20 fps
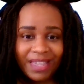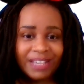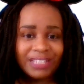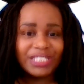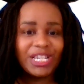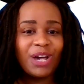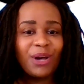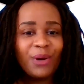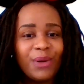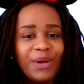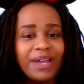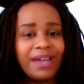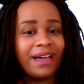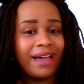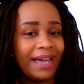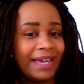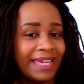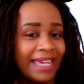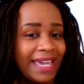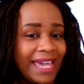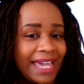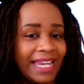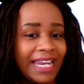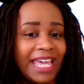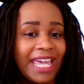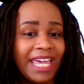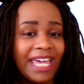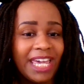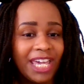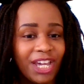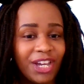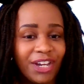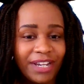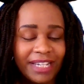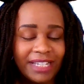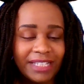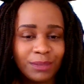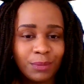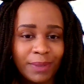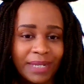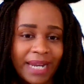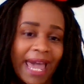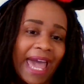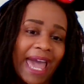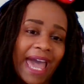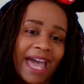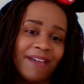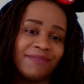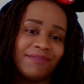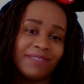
So again, here is what I have